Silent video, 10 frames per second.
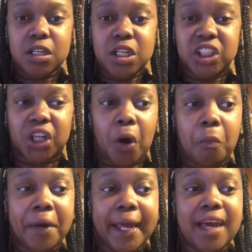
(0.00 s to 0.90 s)
So
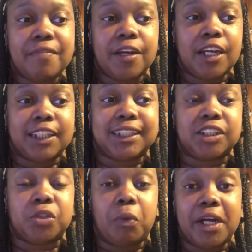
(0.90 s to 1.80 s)
when, even in
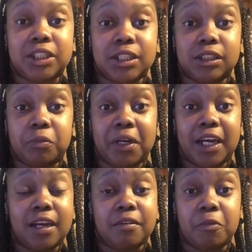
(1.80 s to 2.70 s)
situations when
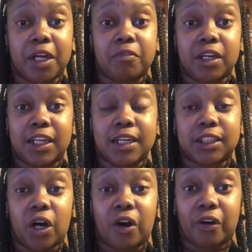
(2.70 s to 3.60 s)
it really gets
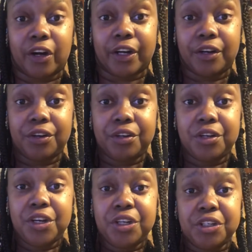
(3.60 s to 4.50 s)
hard,
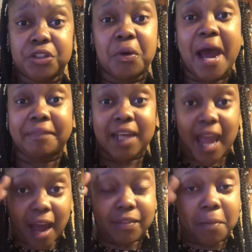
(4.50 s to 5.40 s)
you have to
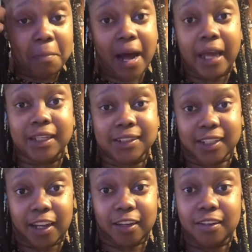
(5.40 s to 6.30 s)
have the
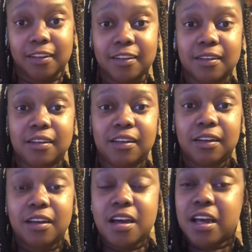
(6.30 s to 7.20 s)
mindset
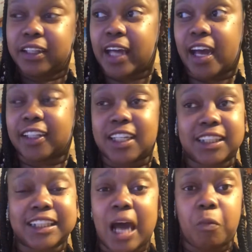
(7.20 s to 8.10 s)
that this
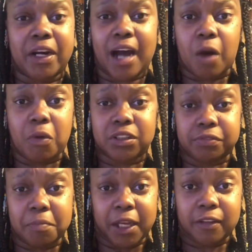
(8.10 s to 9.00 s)
is not what God wants for
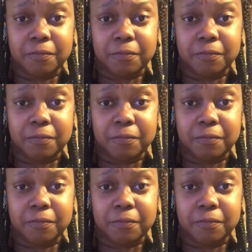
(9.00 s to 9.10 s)
me.